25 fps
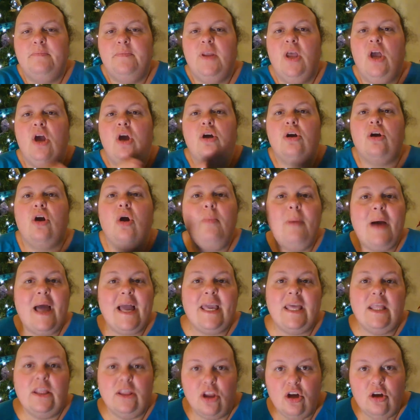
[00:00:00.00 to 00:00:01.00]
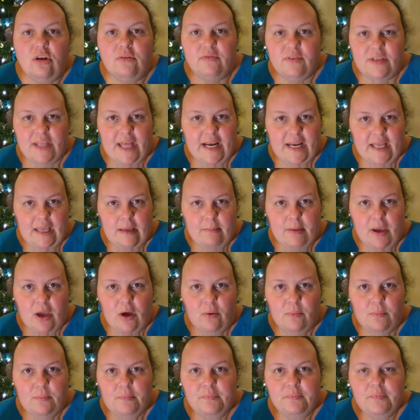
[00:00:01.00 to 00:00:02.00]
Go back and look for that
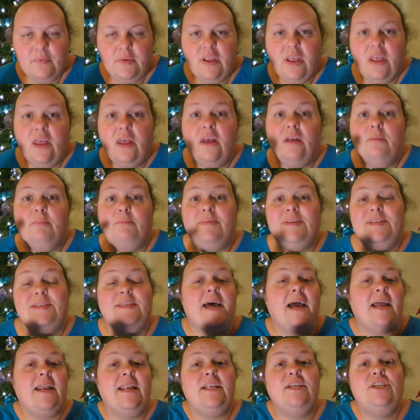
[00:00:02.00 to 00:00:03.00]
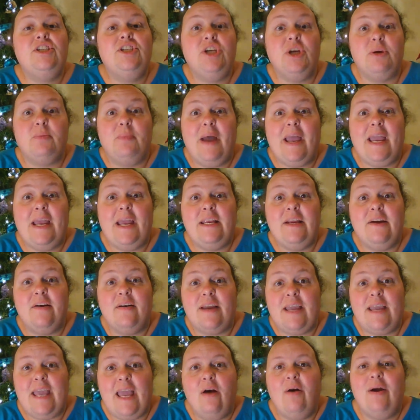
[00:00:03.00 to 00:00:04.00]
email. Sign into your Payoneer
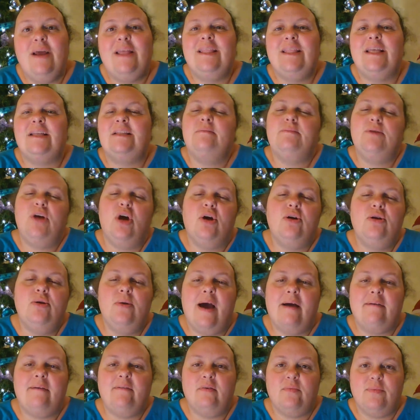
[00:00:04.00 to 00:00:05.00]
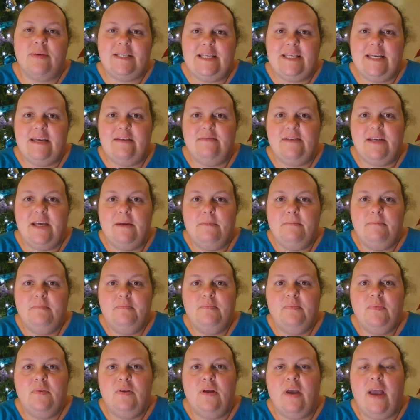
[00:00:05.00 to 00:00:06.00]
account and let them know you haven't received it.
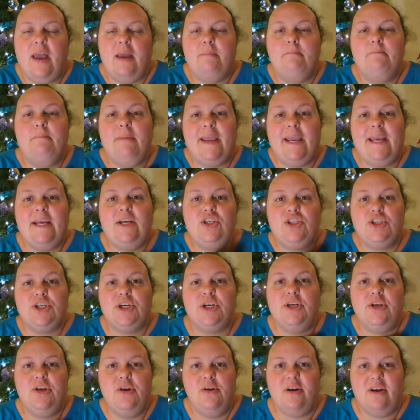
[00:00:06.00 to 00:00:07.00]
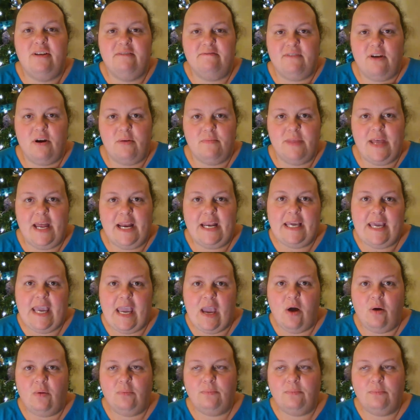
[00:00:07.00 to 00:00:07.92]
Okay, make sure you confirm that account.